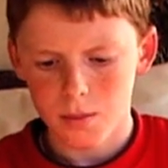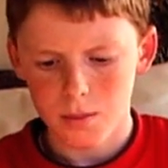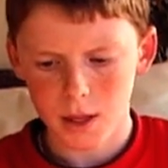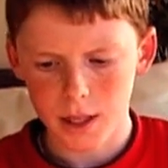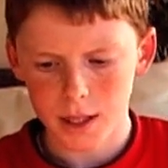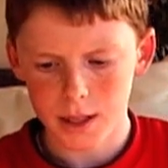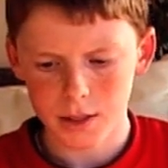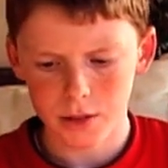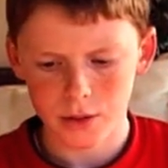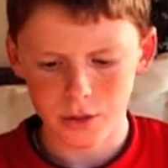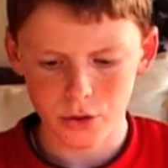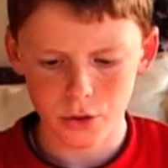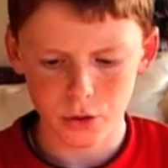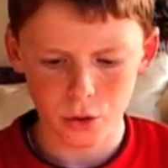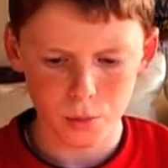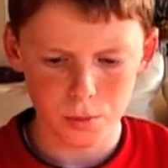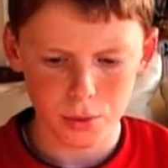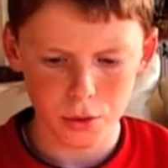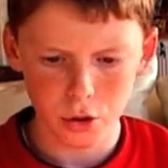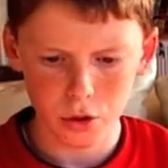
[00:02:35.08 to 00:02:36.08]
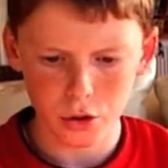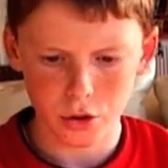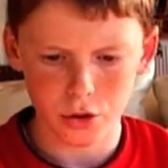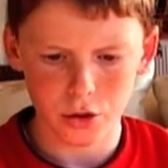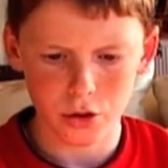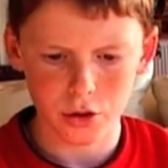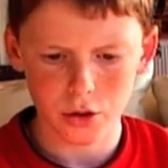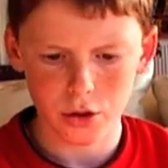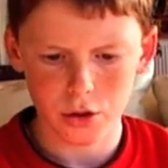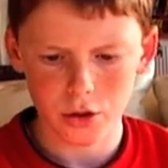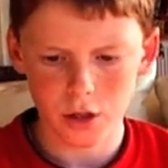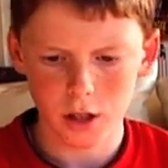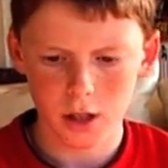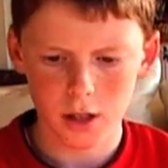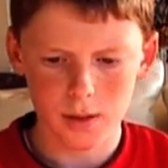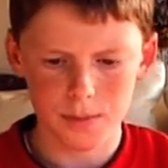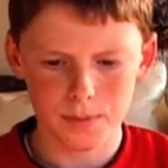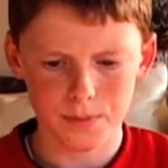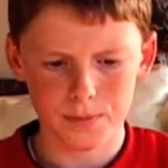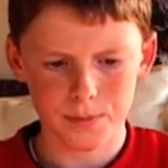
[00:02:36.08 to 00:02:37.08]
place to put
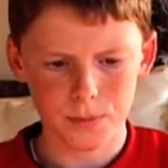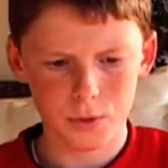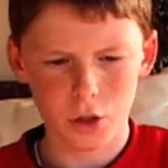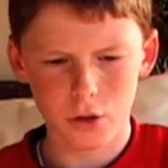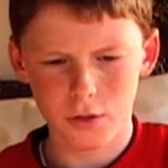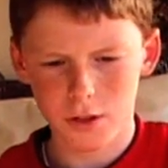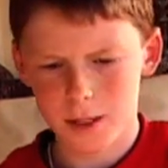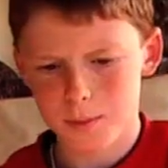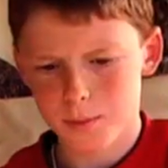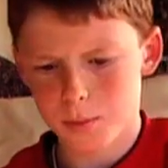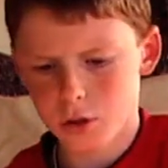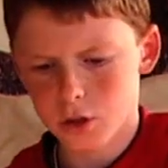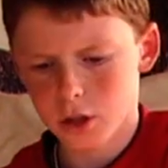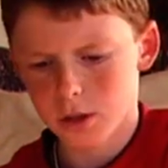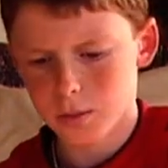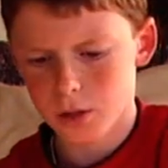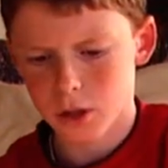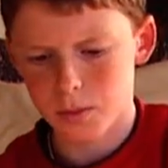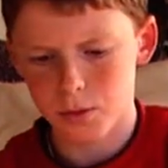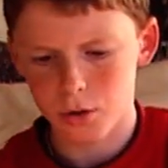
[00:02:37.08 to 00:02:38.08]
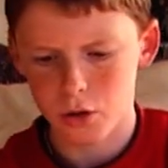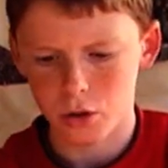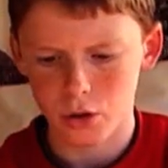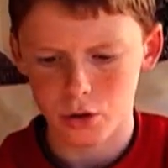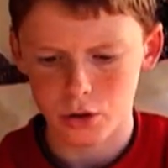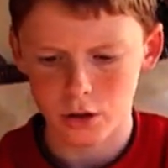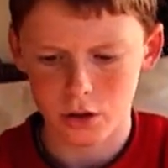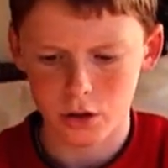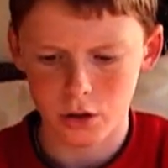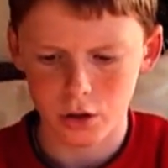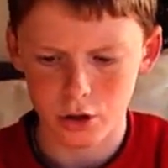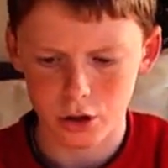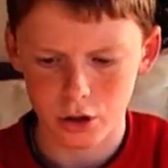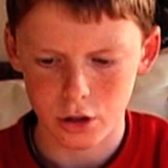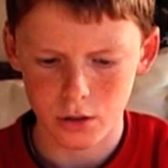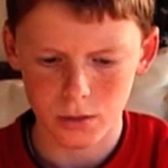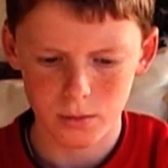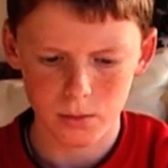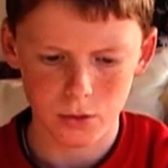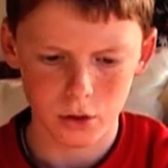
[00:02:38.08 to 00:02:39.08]
your iPod. I'm going to put it on this
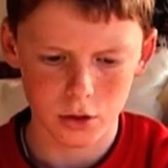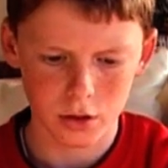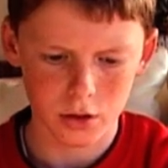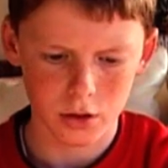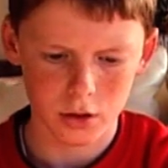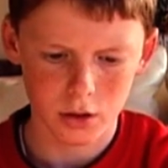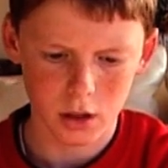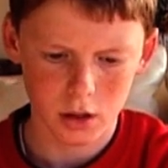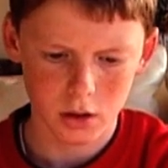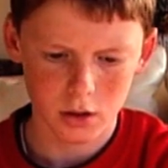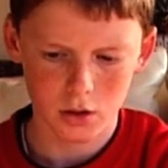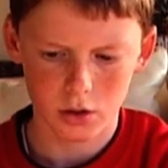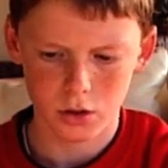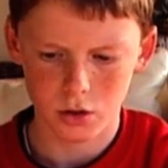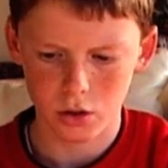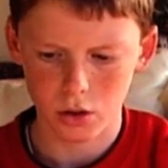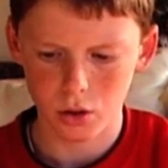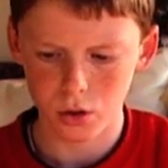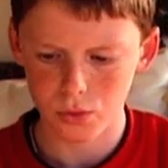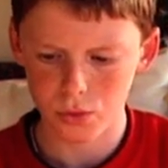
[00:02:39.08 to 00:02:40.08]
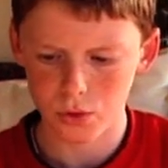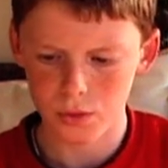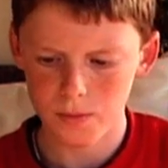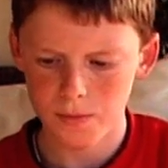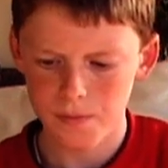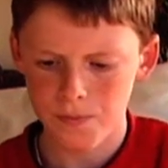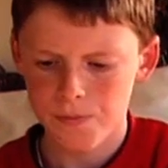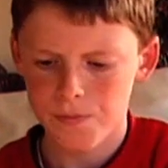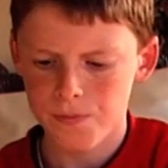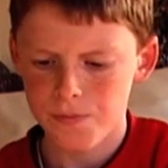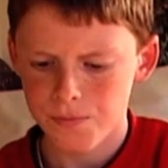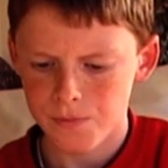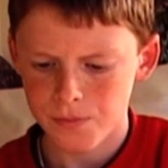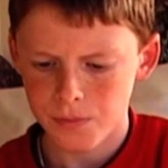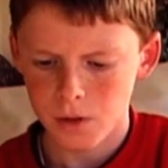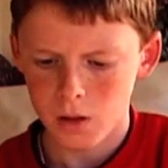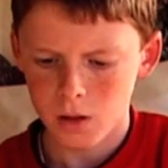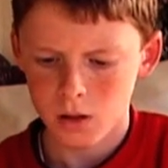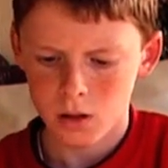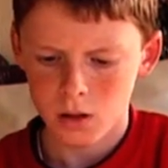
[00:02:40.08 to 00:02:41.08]
cushion because it's nice and soft,
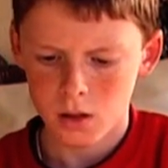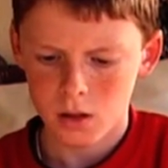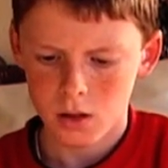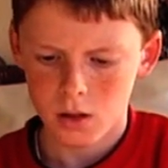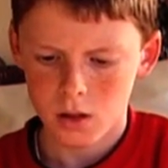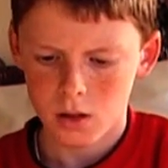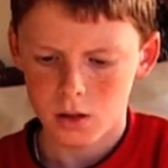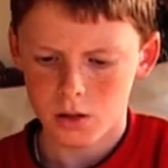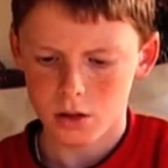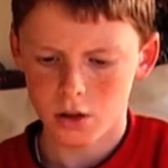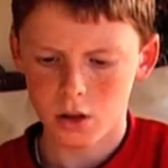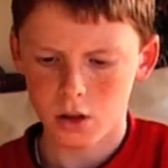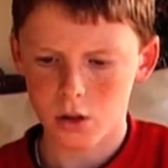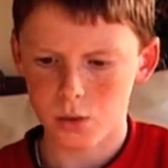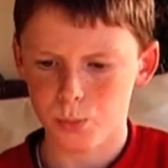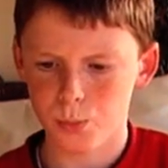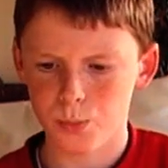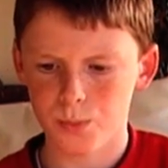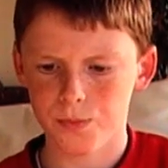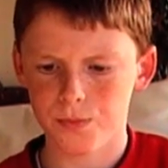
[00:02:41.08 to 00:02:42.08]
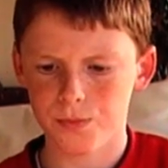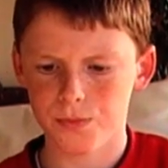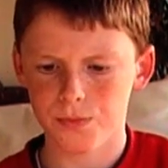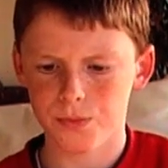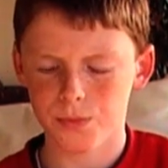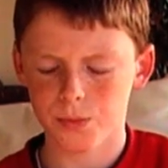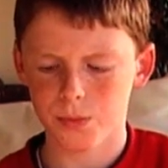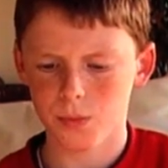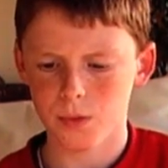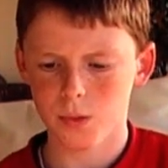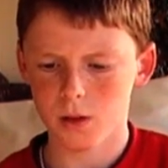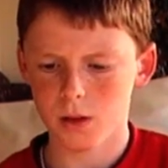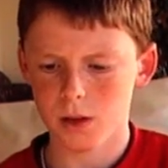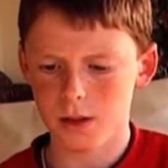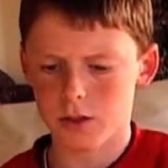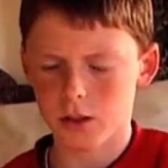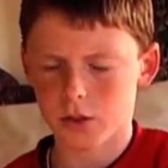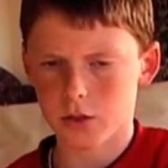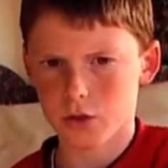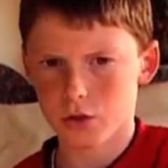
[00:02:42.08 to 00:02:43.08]
so
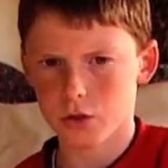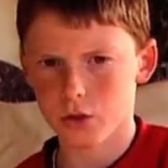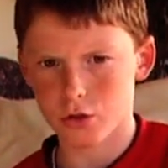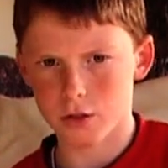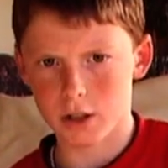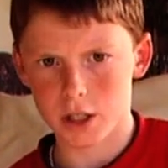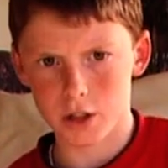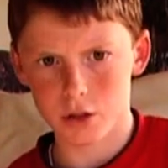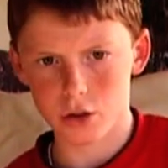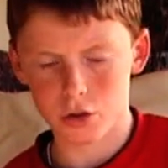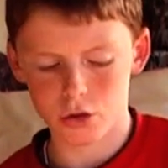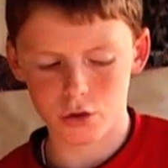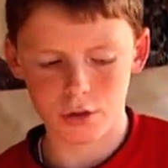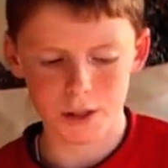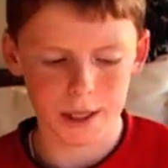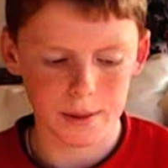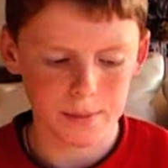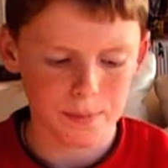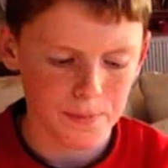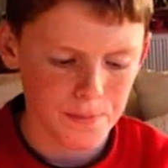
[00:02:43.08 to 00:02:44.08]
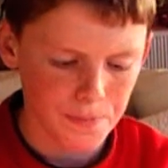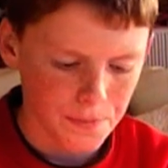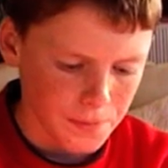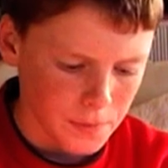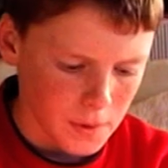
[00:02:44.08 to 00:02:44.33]
it doesn't scratch the screen.